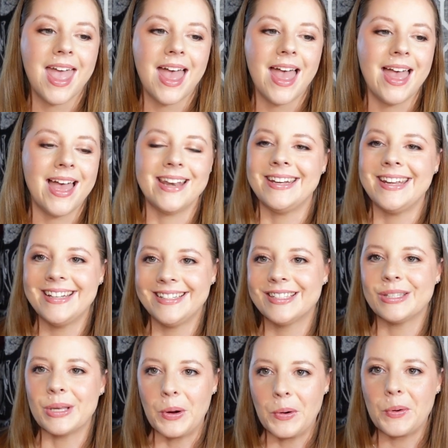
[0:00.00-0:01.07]
And it's
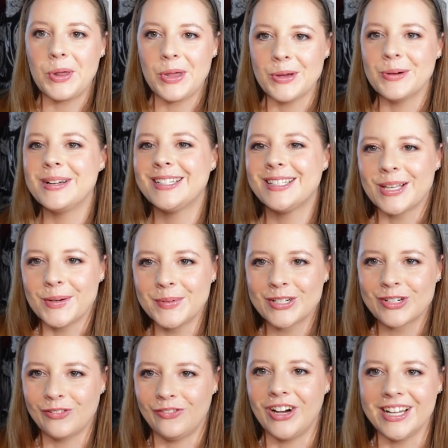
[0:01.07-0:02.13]
so cute. It's so
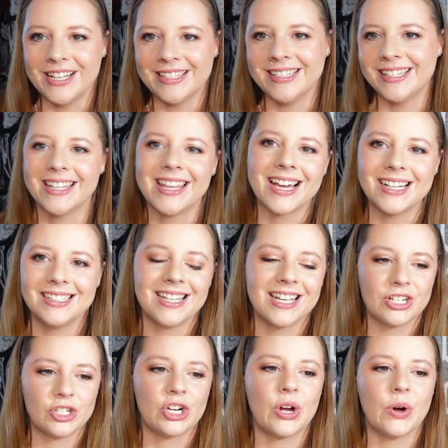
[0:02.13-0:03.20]
much fun,
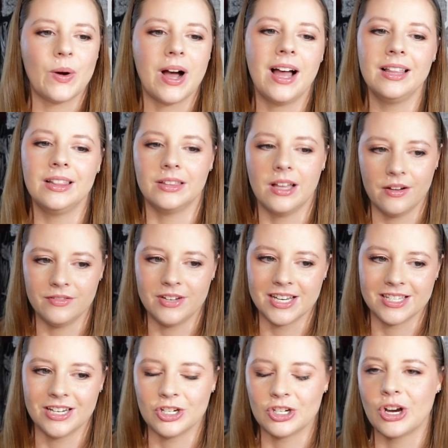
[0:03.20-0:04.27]
that show. I love
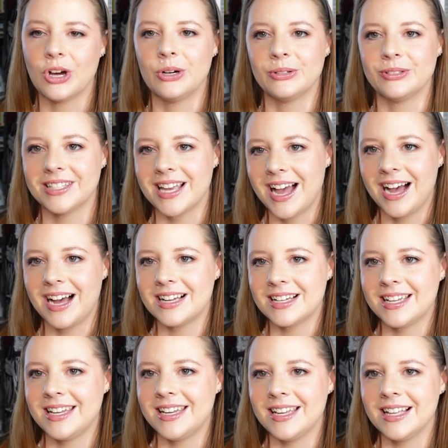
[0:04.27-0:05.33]
Disney shows.
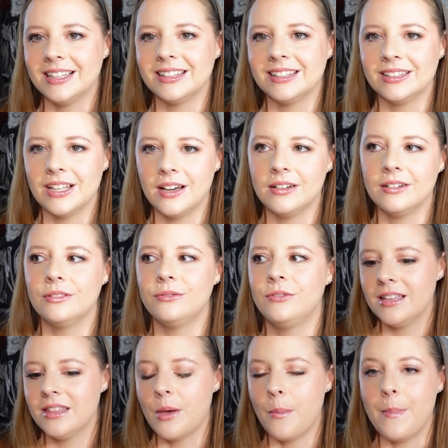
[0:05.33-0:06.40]
I love
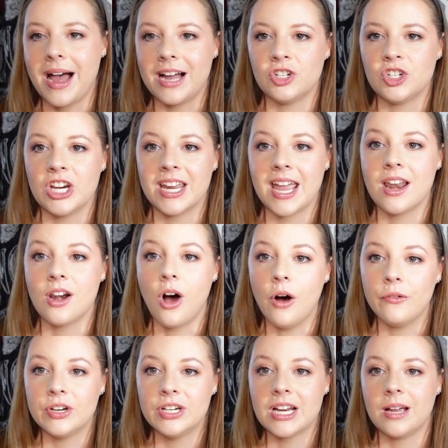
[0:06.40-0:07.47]
the magic, and
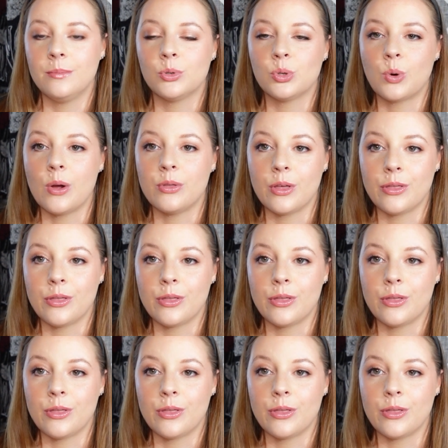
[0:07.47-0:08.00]
oftentimes throughout the